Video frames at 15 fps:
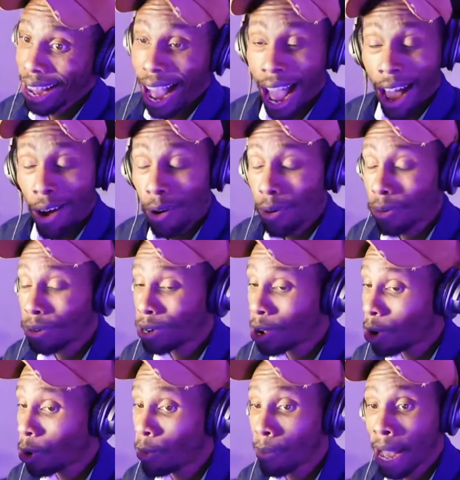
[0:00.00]
I don't
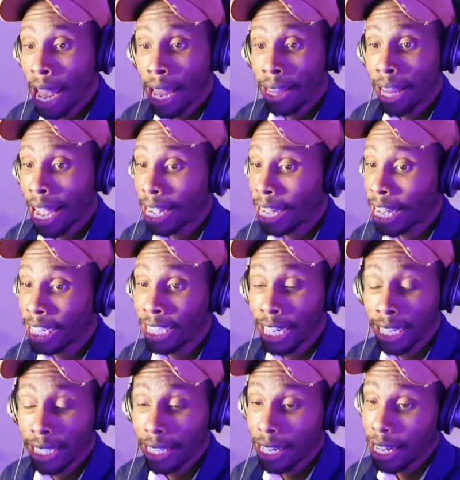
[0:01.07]
know, man. Like
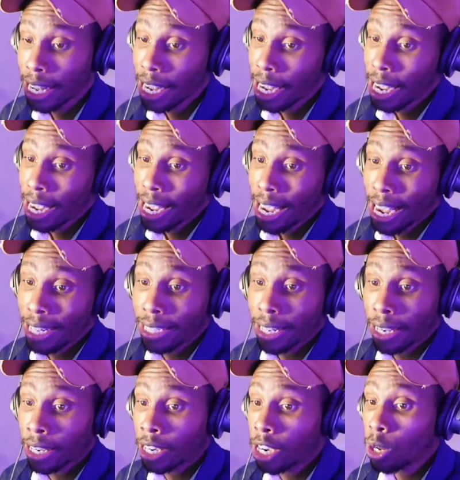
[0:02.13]
it's a
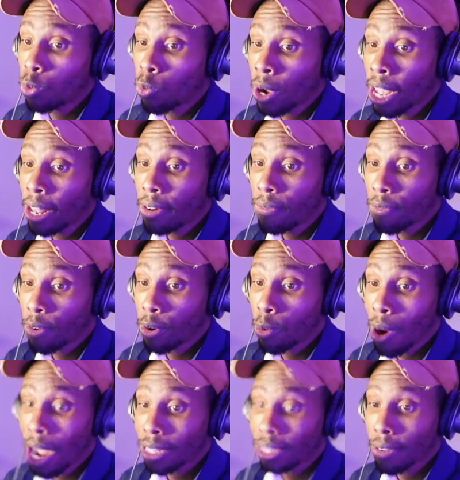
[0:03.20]
good win for the
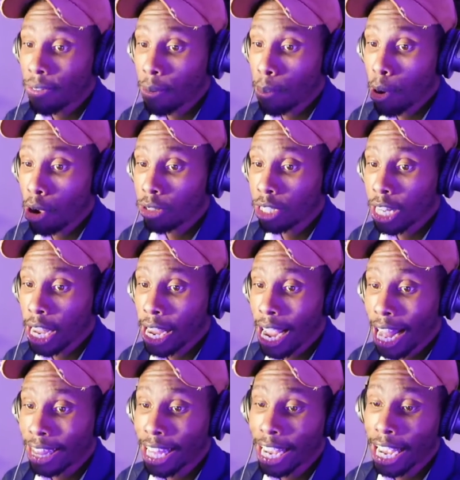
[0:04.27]
Washington football team.
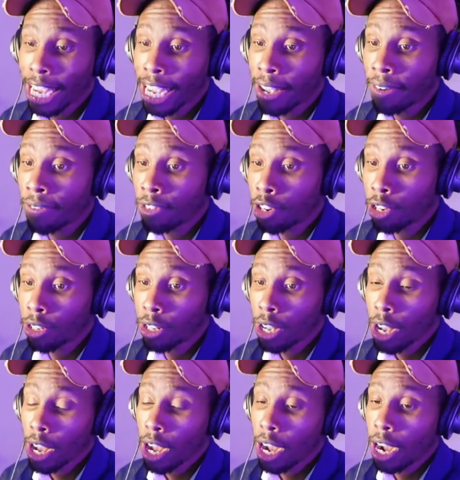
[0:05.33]
I think it give
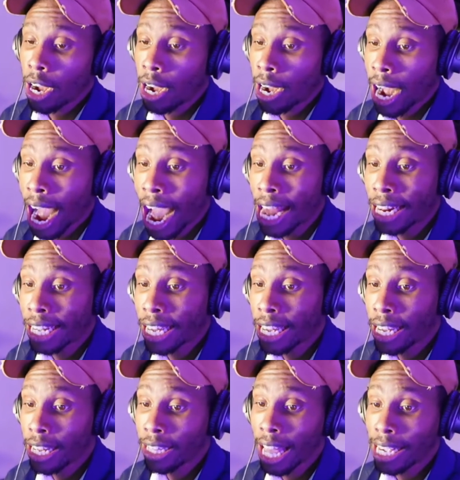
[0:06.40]

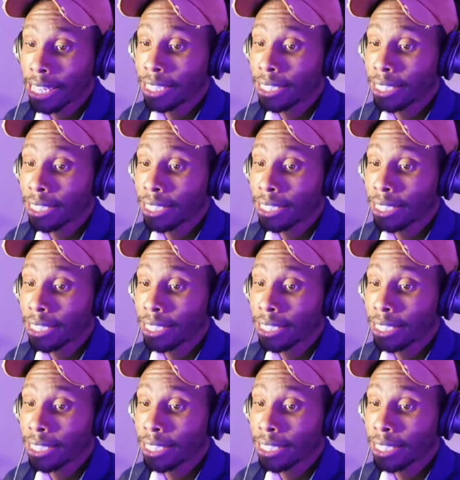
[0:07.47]
Heineke like a